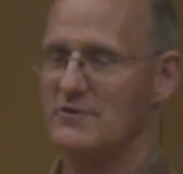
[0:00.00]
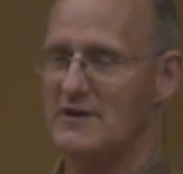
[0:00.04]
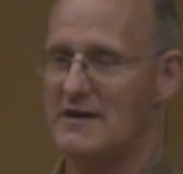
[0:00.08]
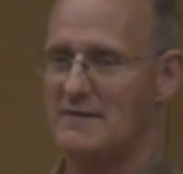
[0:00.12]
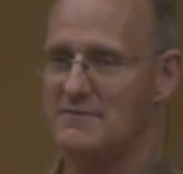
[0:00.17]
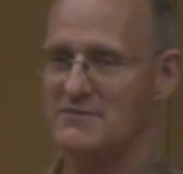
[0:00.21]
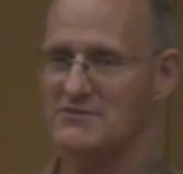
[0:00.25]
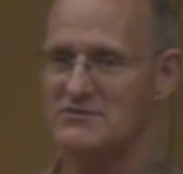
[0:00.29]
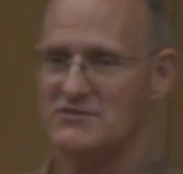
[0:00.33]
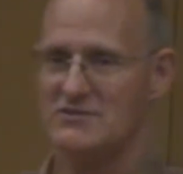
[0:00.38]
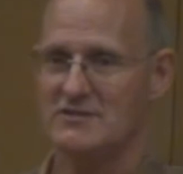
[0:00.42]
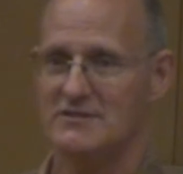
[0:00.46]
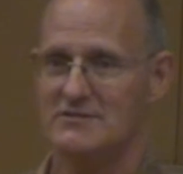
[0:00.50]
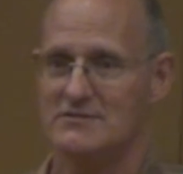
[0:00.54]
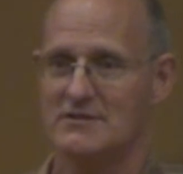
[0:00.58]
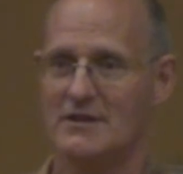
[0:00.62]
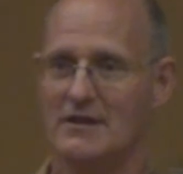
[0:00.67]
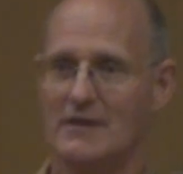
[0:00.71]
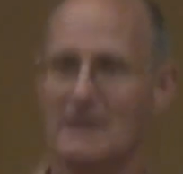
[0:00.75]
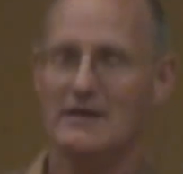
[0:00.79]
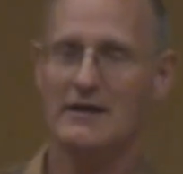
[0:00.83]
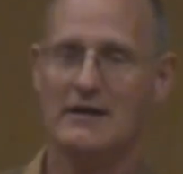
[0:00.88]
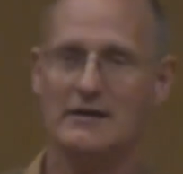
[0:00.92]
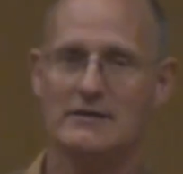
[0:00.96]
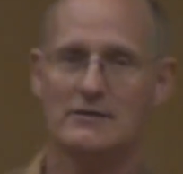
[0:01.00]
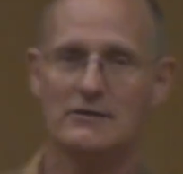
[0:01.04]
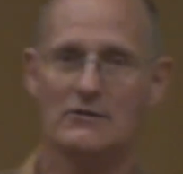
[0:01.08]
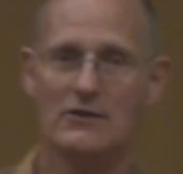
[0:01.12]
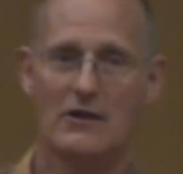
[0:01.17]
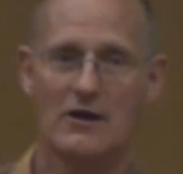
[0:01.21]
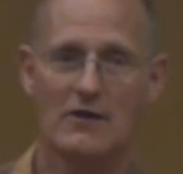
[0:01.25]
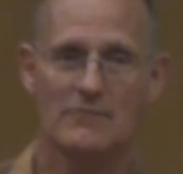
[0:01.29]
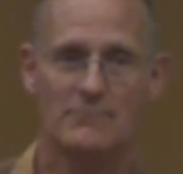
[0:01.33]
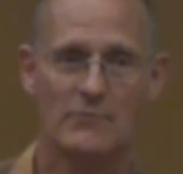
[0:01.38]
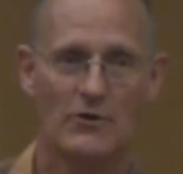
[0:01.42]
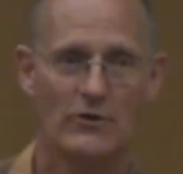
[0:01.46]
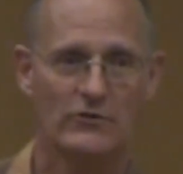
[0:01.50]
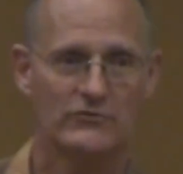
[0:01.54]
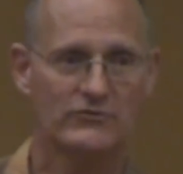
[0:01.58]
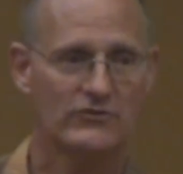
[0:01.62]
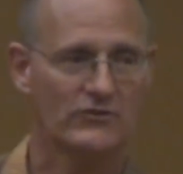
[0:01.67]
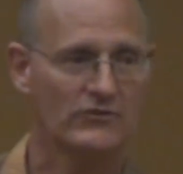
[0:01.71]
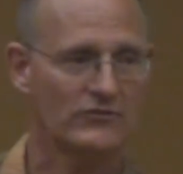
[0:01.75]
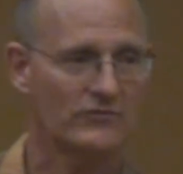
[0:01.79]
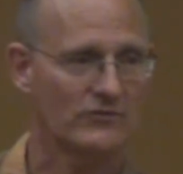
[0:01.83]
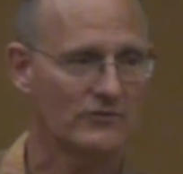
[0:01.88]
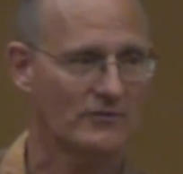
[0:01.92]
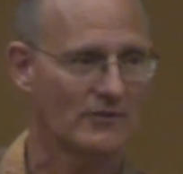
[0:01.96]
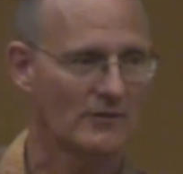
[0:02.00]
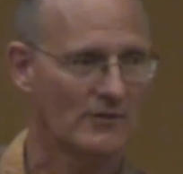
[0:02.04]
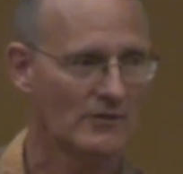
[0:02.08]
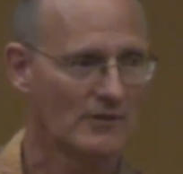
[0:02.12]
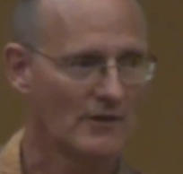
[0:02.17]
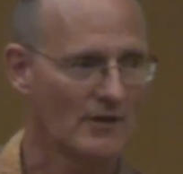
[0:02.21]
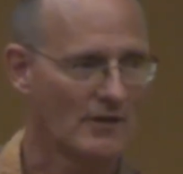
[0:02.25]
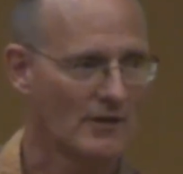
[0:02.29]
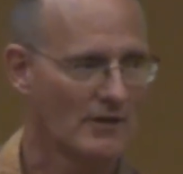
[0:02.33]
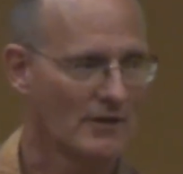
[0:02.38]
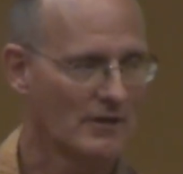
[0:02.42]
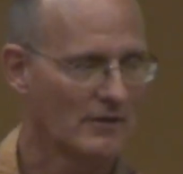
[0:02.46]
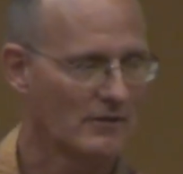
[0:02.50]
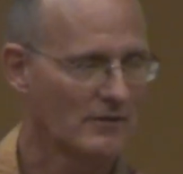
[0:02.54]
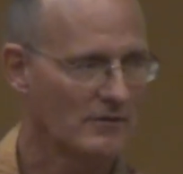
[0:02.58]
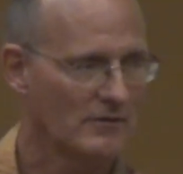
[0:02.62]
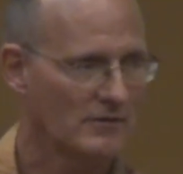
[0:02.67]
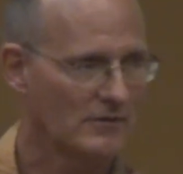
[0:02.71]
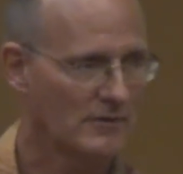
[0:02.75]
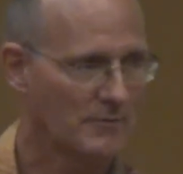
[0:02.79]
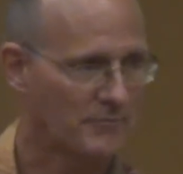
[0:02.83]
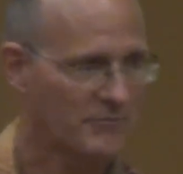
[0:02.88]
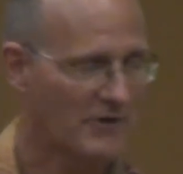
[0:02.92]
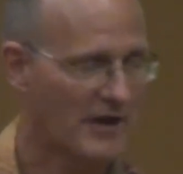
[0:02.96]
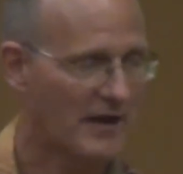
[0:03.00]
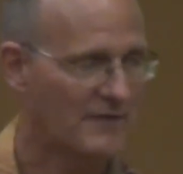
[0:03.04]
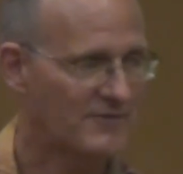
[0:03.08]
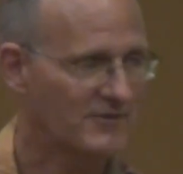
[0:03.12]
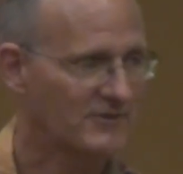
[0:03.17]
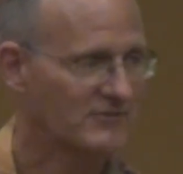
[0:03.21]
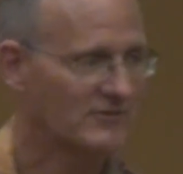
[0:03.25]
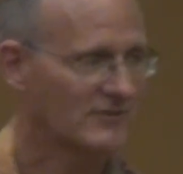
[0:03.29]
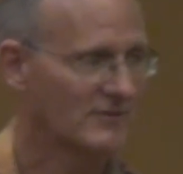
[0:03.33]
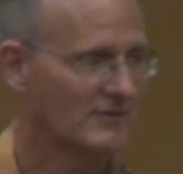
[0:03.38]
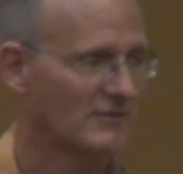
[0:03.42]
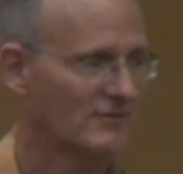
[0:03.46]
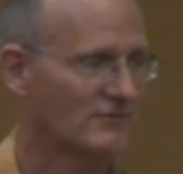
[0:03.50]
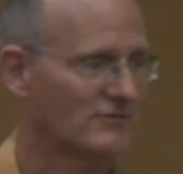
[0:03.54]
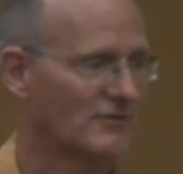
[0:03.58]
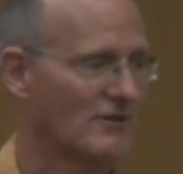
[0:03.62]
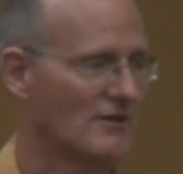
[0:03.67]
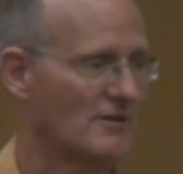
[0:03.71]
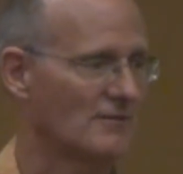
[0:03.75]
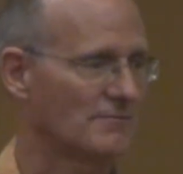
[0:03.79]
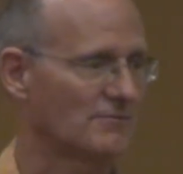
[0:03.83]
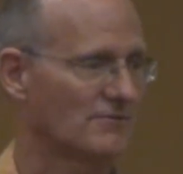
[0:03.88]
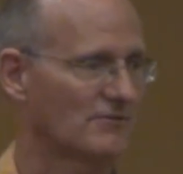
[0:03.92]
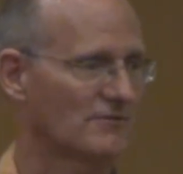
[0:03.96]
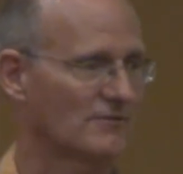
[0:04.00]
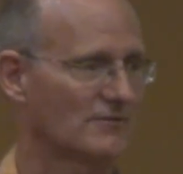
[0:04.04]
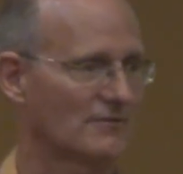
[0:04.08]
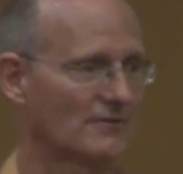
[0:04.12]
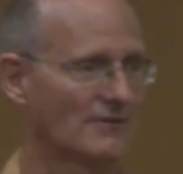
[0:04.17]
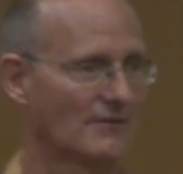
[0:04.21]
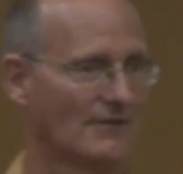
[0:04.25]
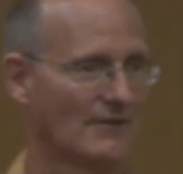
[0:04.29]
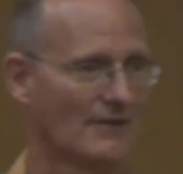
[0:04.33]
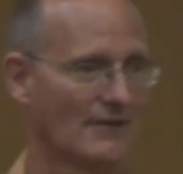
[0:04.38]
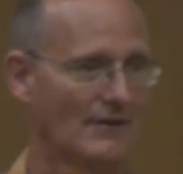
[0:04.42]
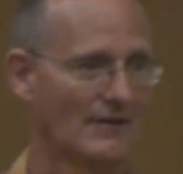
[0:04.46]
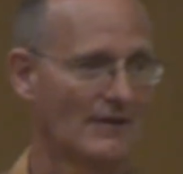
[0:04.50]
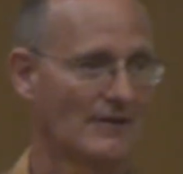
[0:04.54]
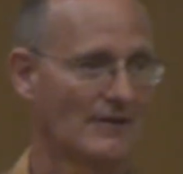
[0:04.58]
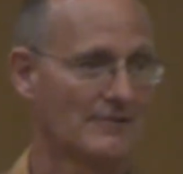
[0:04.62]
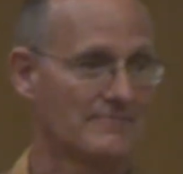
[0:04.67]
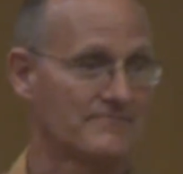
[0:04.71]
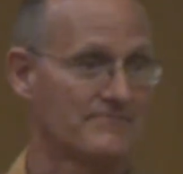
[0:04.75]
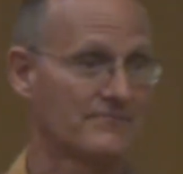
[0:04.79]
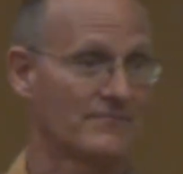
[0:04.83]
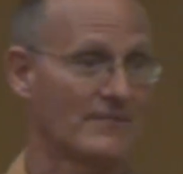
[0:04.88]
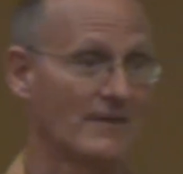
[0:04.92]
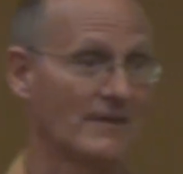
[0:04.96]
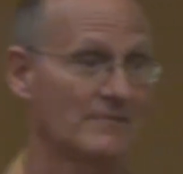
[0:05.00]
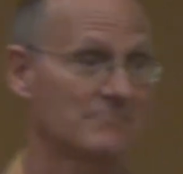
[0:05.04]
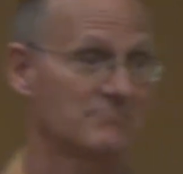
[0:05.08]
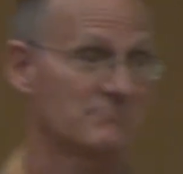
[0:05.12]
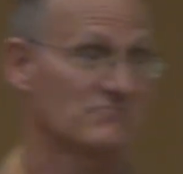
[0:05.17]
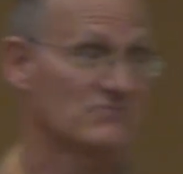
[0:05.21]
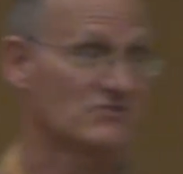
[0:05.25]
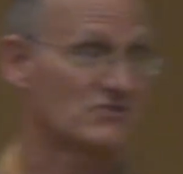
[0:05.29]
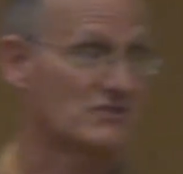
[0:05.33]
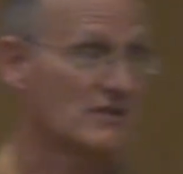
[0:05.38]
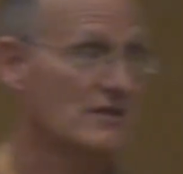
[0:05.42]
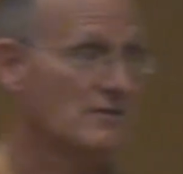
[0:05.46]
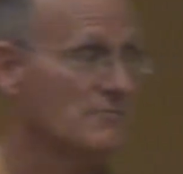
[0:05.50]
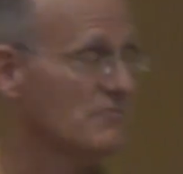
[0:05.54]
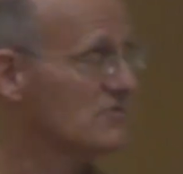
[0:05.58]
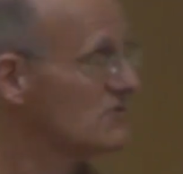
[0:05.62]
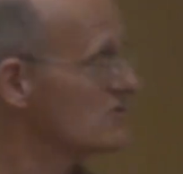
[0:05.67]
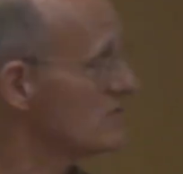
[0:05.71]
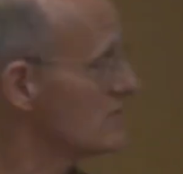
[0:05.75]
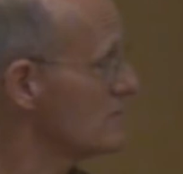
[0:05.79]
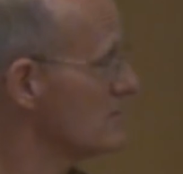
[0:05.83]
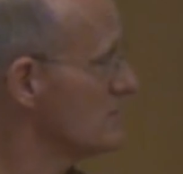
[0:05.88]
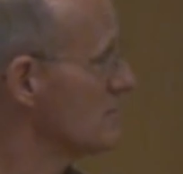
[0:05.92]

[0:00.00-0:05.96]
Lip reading: the prophecies in the law of Moses, the prophets, and the Psalms. Seems